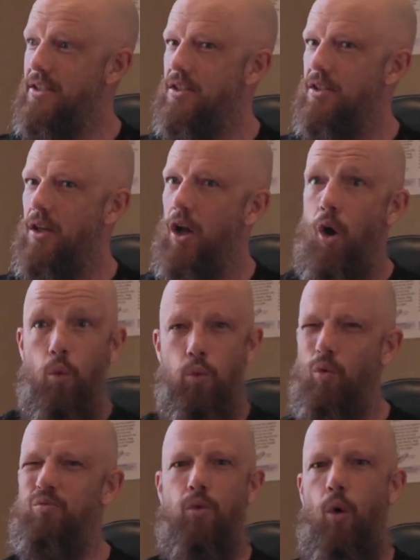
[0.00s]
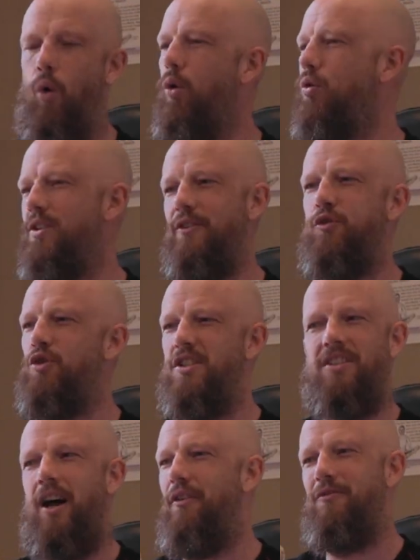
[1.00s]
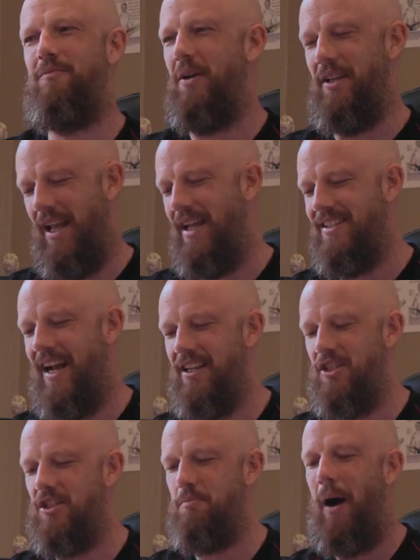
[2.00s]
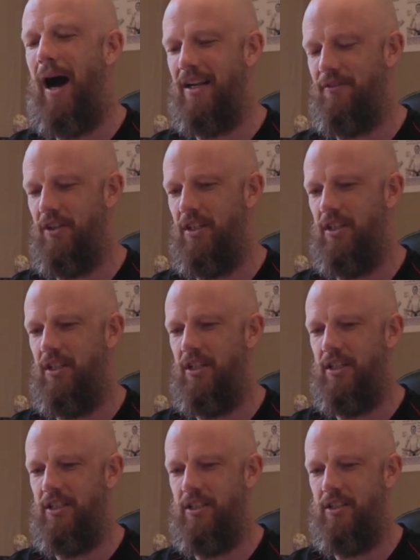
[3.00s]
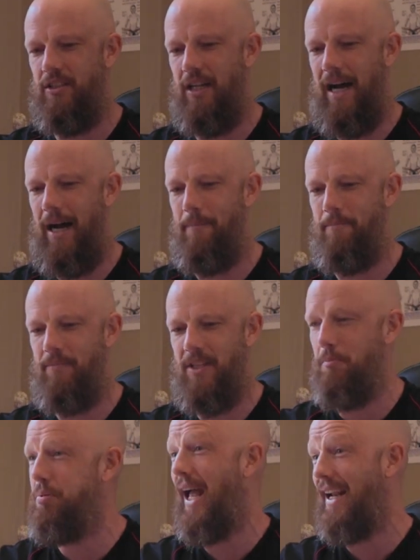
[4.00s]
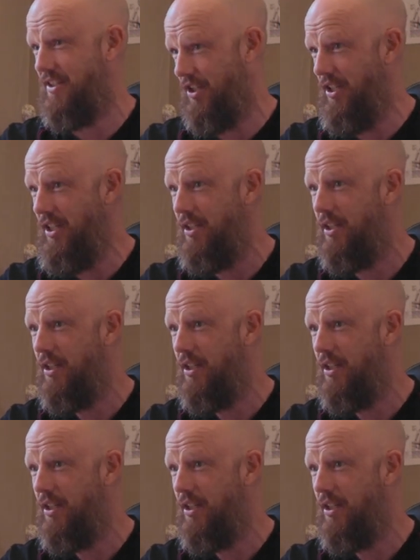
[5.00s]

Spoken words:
That's all different stuff. But tannins is part of your black tea.